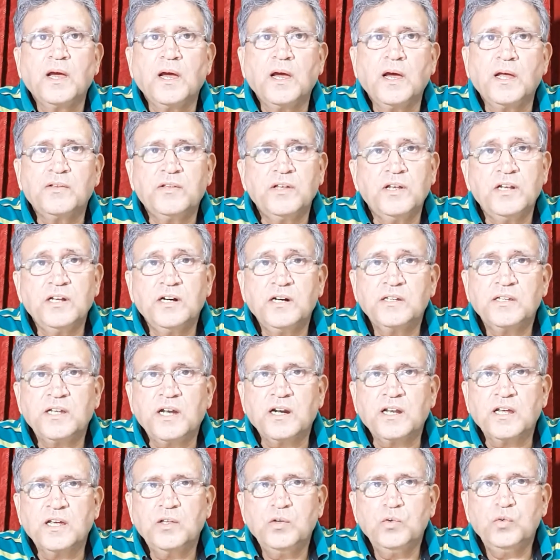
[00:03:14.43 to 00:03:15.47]
They learn
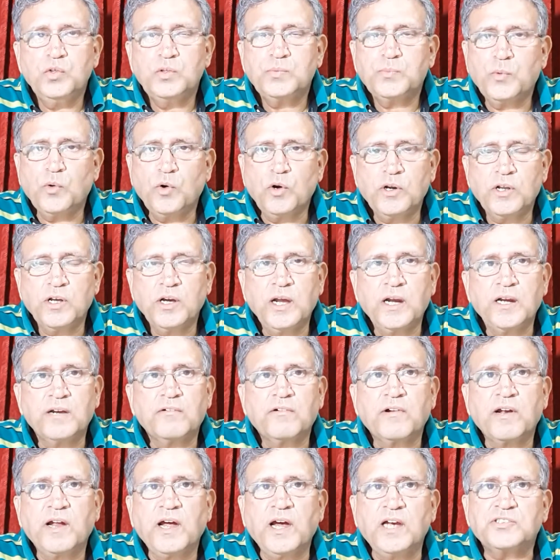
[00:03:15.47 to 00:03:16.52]
that a huge boulder
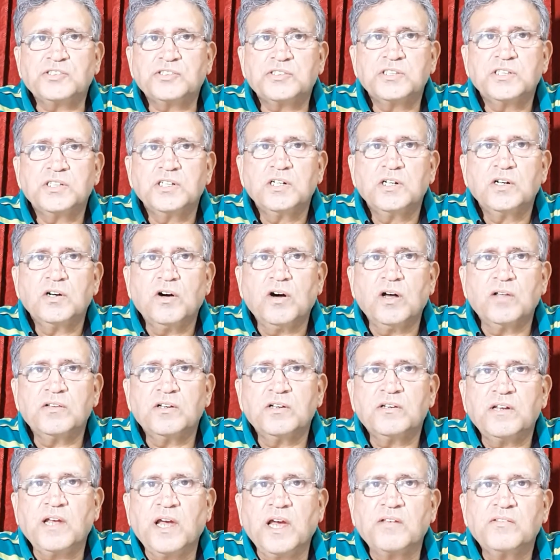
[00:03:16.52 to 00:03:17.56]
had crashed on
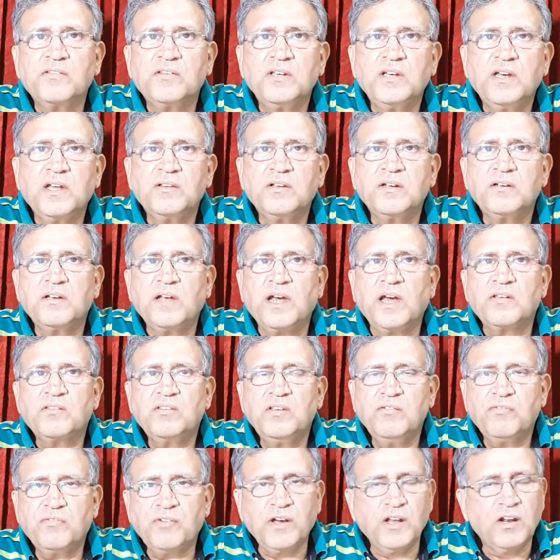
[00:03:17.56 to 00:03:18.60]
the taxi and the
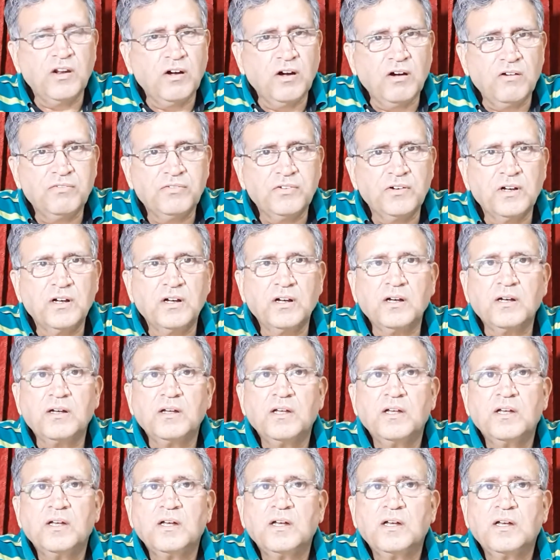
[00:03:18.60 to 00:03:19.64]
taxi fell off
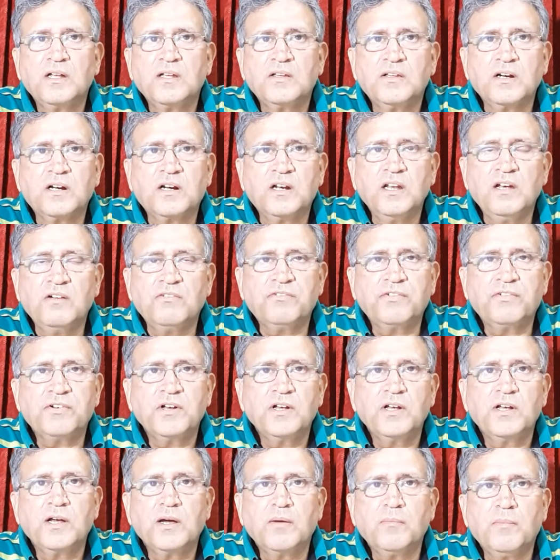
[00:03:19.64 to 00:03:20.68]
the cliff,
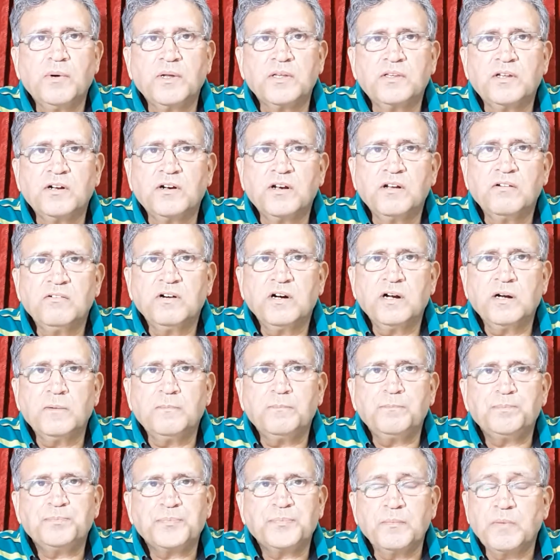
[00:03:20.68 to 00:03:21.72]
but
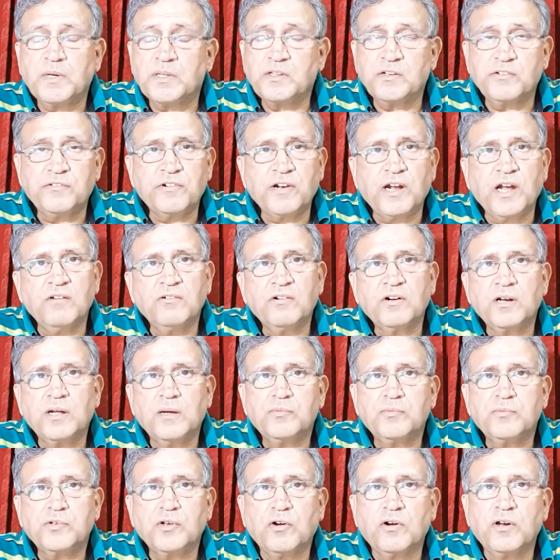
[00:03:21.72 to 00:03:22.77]
the driver
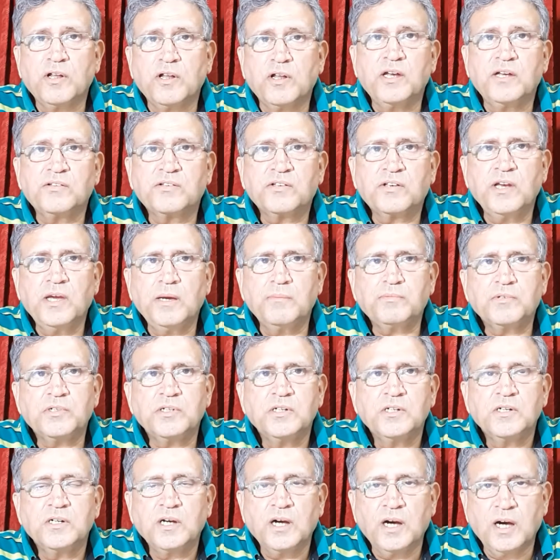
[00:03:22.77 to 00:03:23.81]
escaped
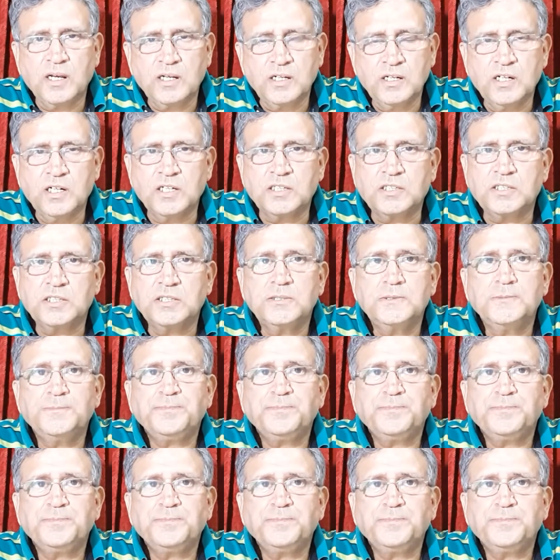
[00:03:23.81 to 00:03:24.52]
unhurt.